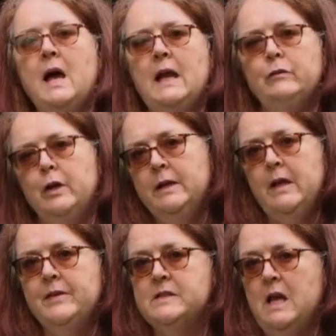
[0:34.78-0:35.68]
And I've got
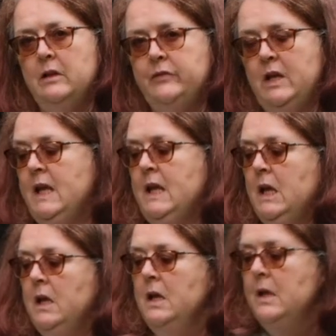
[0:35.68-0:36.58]
another salvia
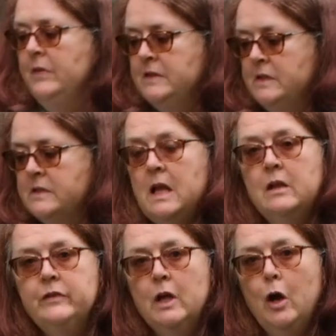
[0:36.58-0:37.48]
here. This is
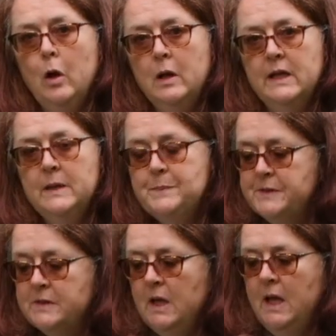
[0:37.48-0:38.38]
Salvia Hot Lips,